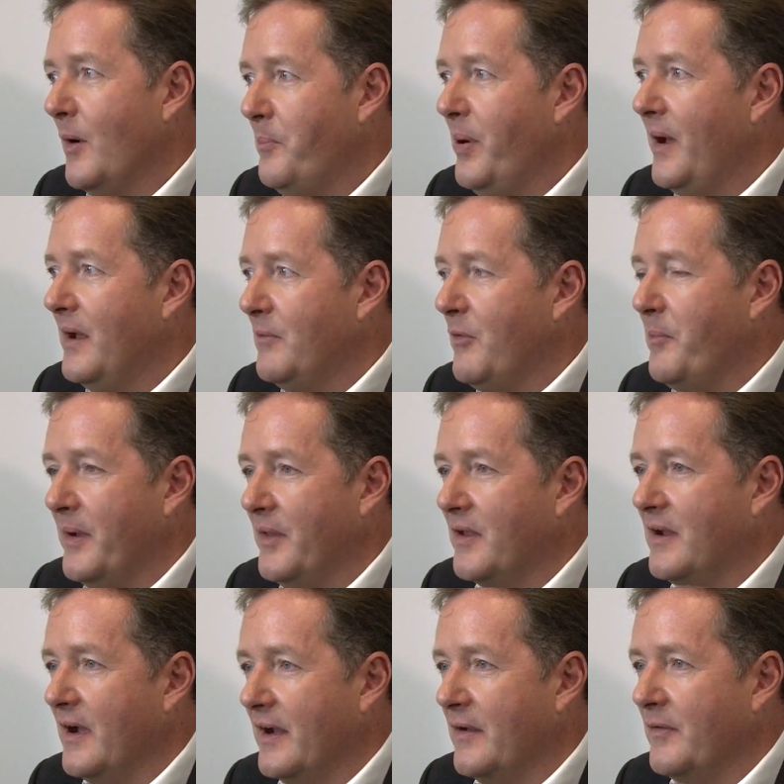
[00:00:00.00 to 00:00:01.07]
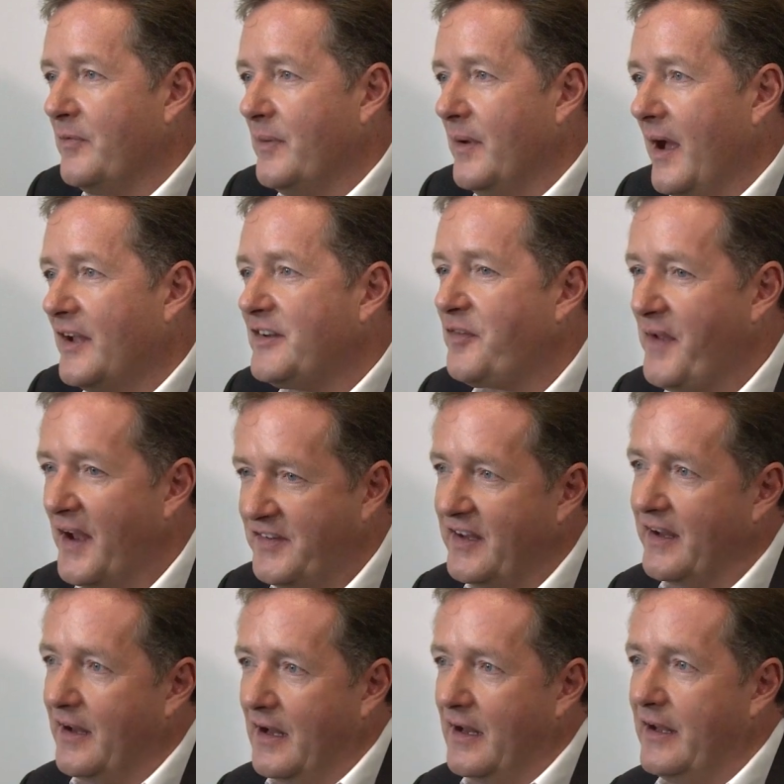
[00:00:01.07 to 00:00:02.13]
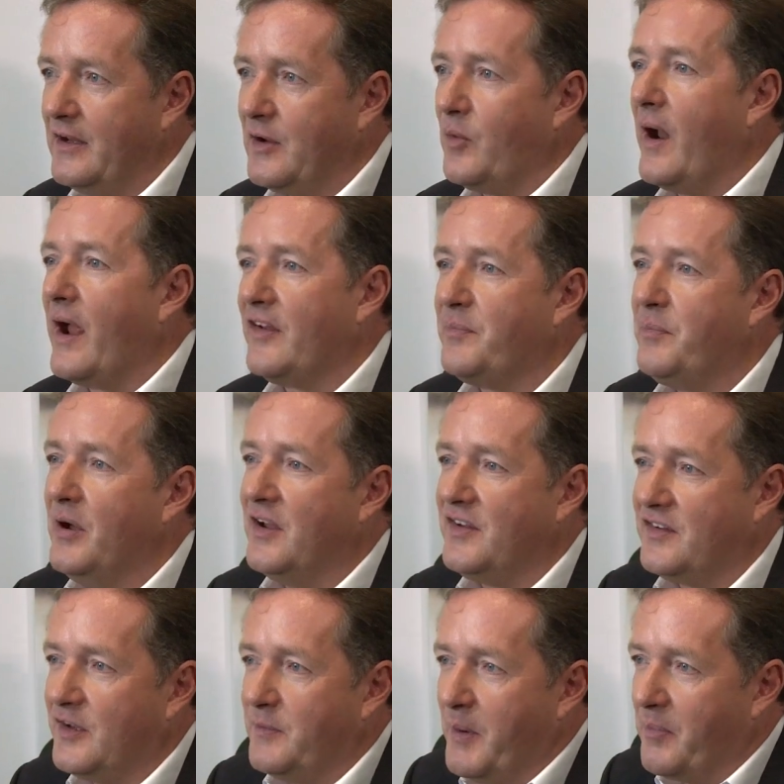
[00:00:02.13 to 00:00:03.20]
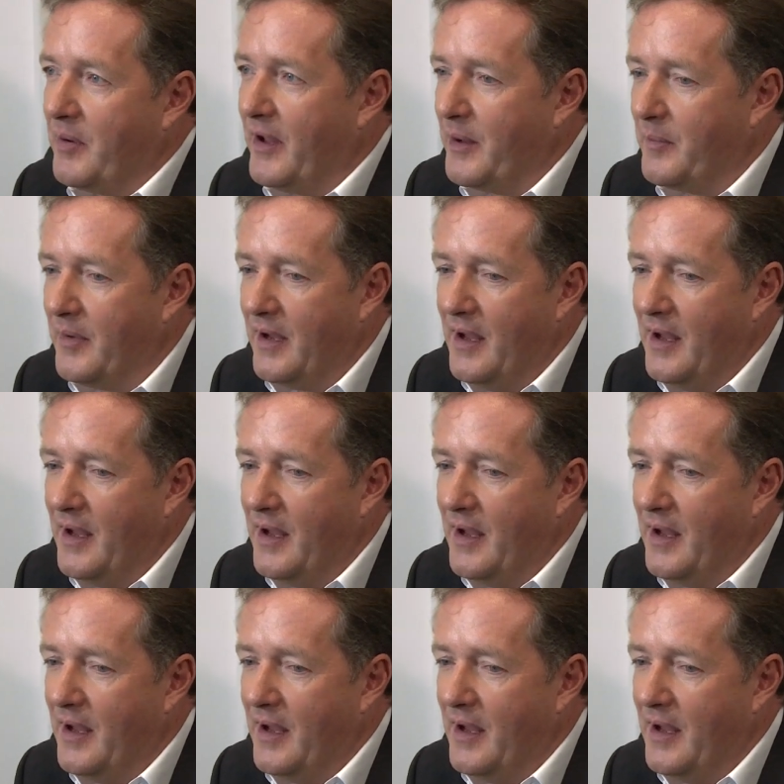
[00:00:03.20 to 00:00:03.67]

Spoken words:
Well, Pitt would be the kind of aesthetically correct person to be playing